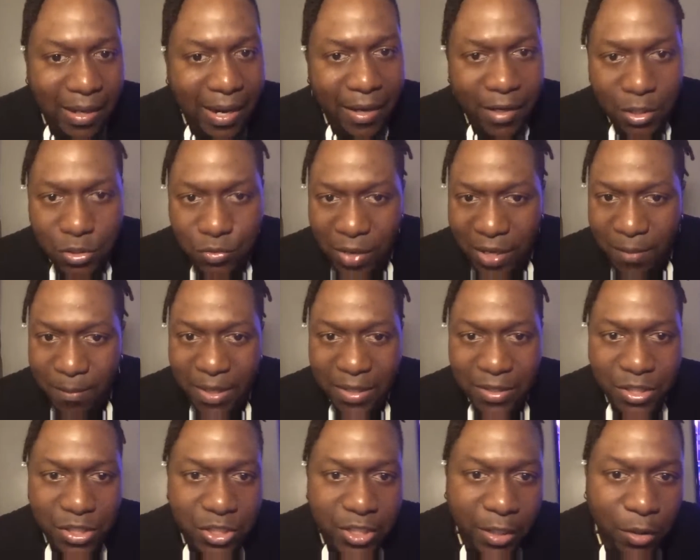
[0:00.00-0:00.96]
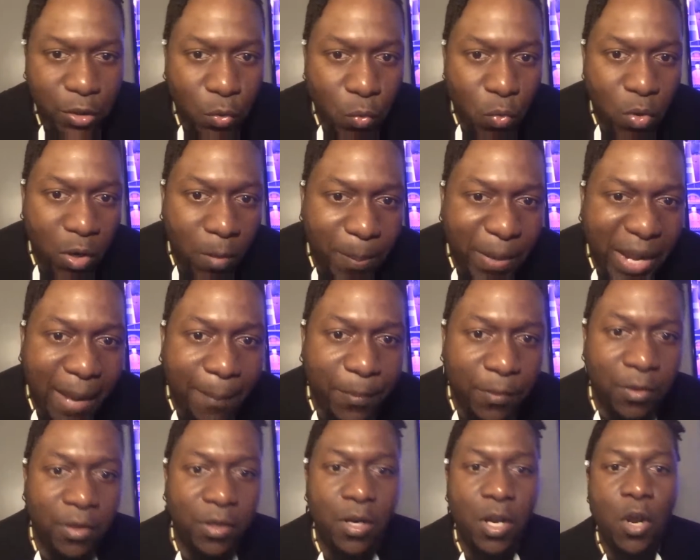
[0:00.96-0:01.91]
like they're trying to make this shit cool or
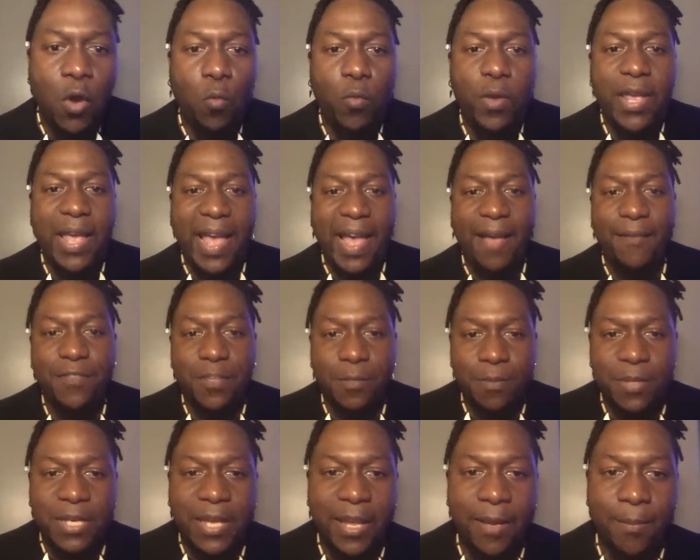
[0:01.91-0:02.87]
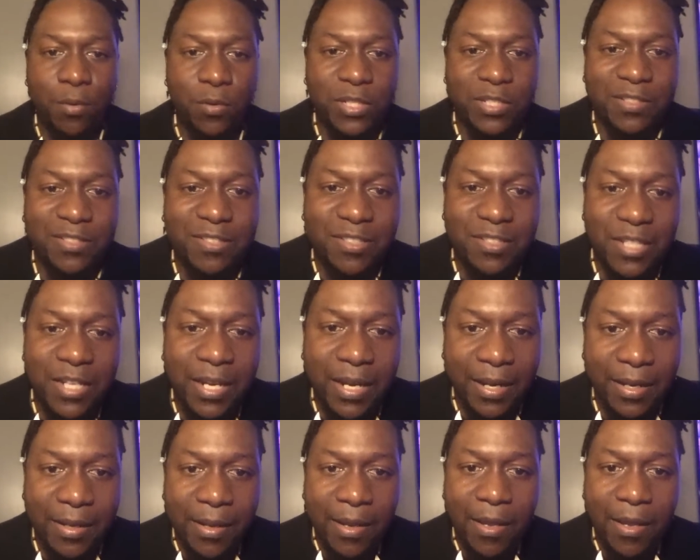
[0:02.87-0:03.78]
popular, we have to be able to see it